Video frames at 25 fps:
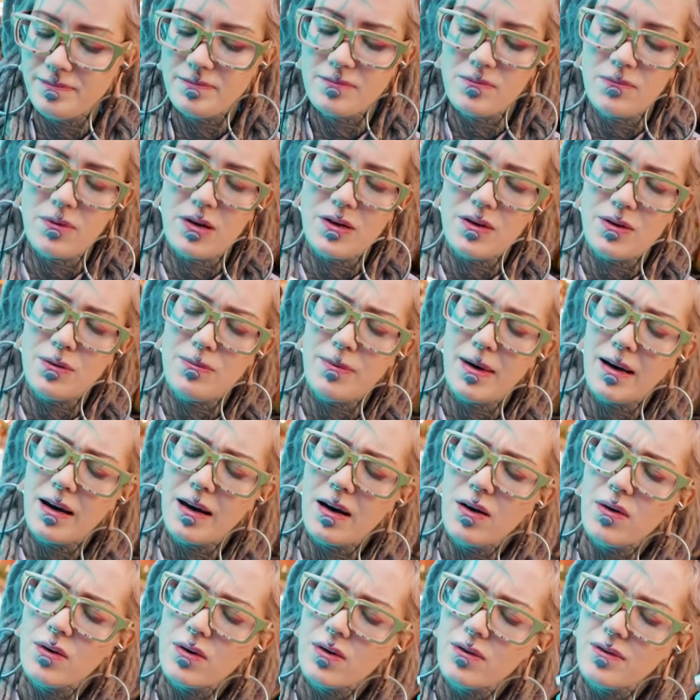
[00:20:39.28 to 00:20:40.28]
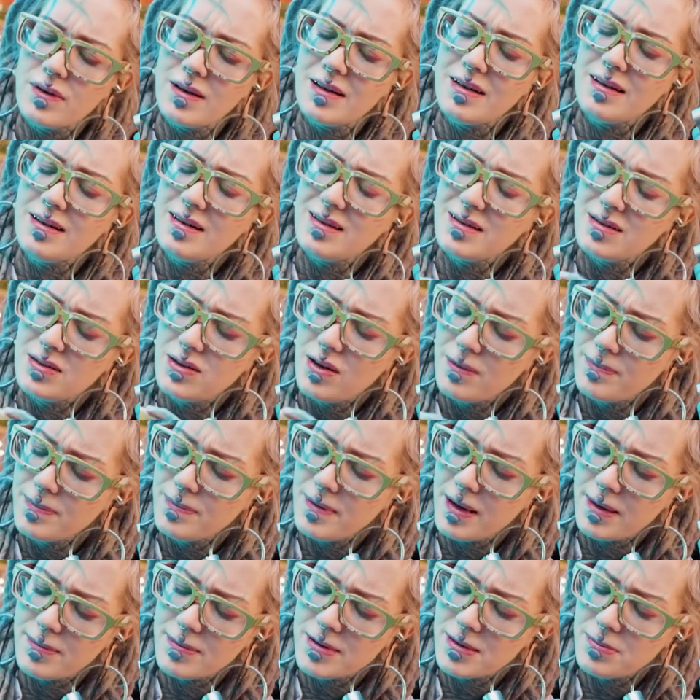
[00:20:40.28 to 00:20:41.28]
what you make out of it.
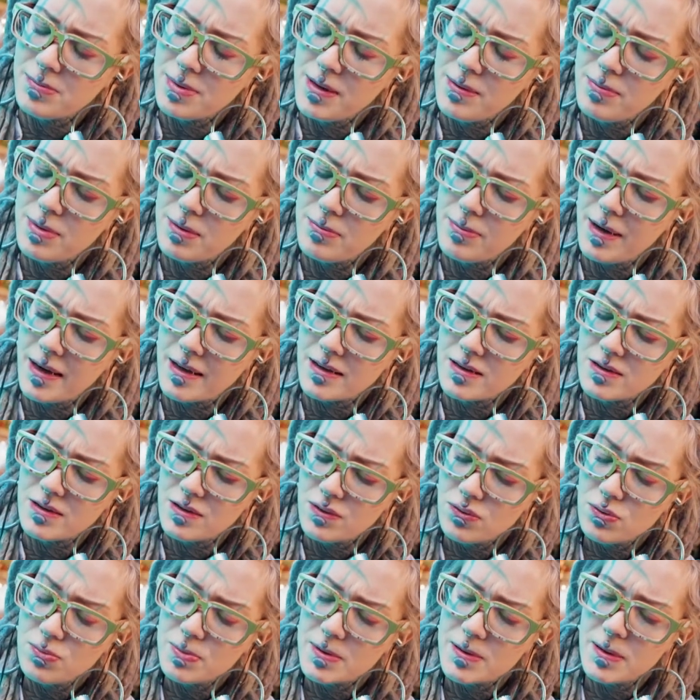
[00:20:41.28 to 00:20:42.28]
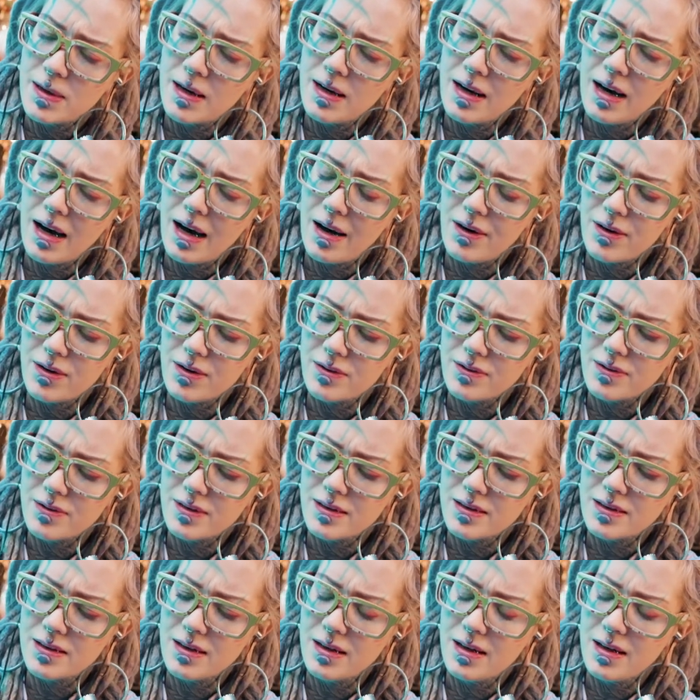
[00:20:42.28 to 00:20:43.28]
Sometimes the people make soups out of
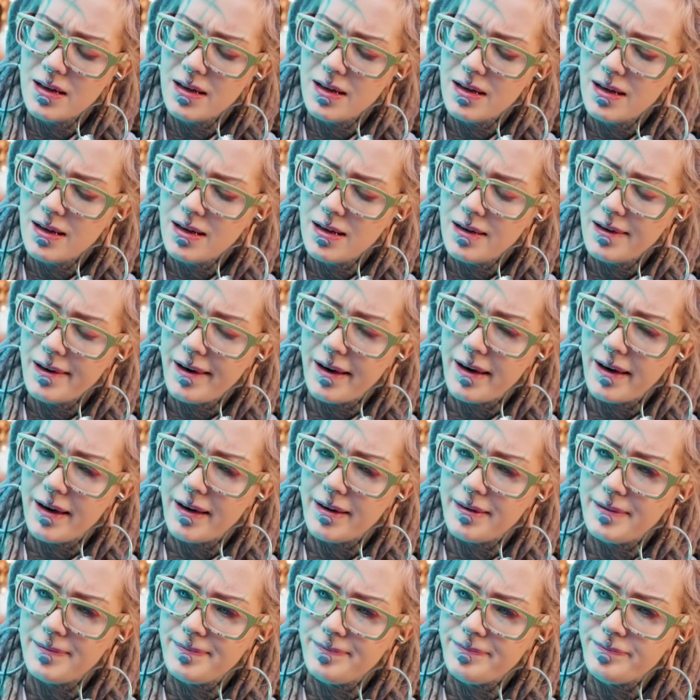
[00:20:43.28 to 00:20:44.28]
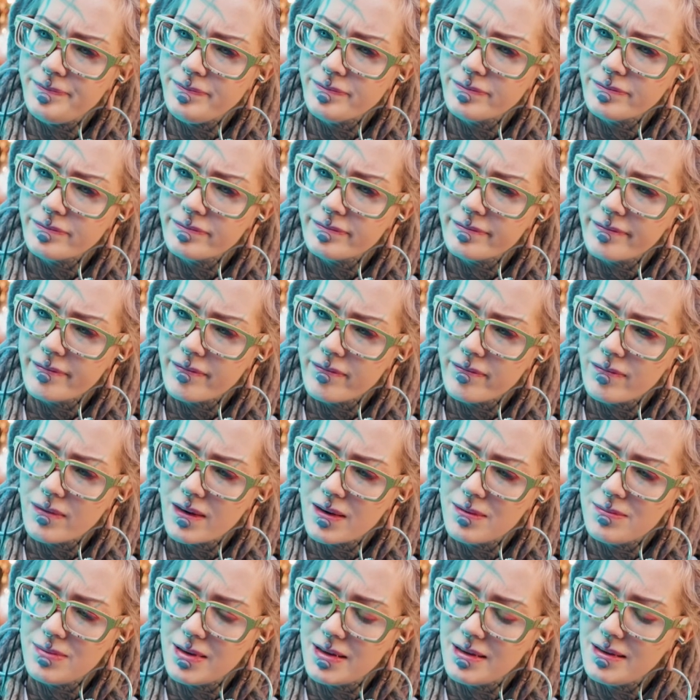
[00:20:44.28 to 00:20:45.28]
it.
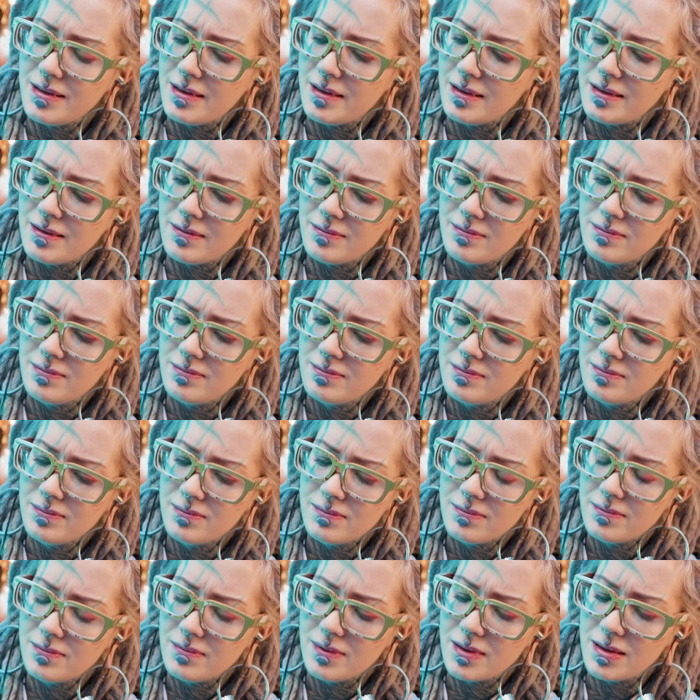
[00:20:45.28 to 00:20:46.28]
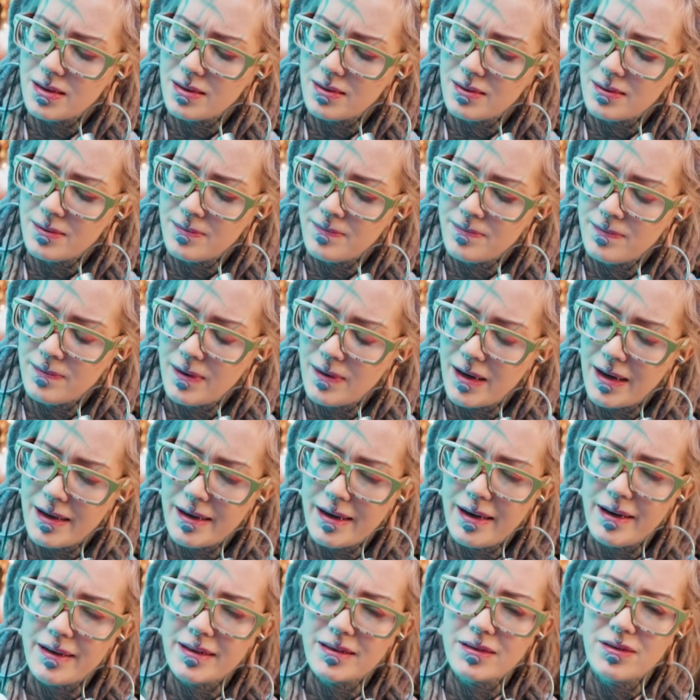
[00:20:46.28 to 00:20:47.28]
But yeah, I
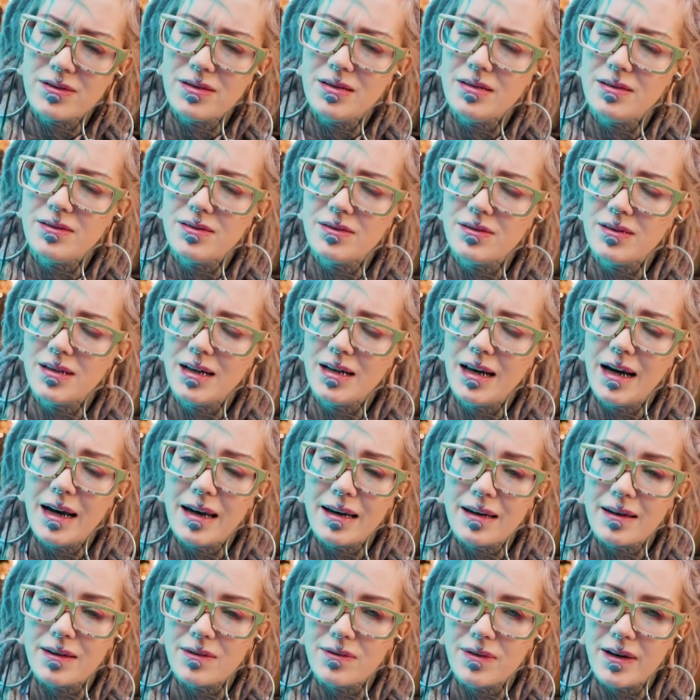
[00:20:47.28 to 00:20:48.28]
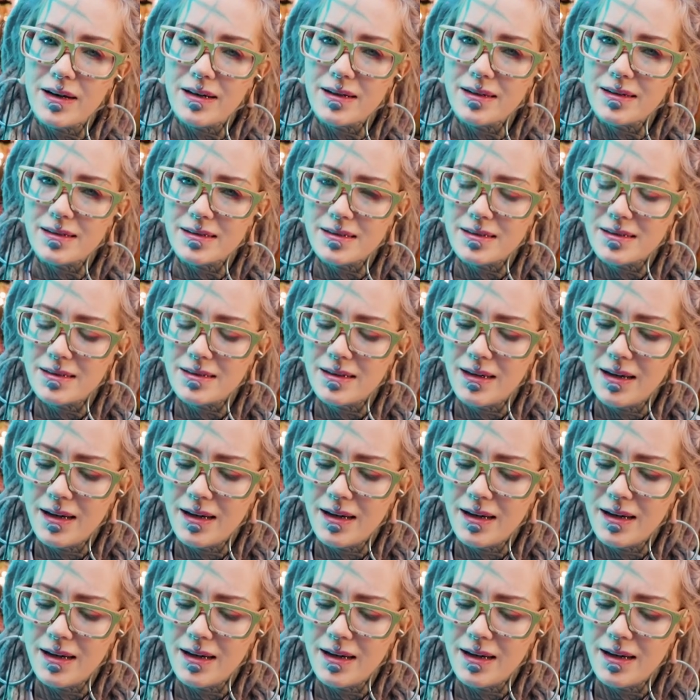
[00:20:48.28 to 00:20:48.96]
actually don't like it when it's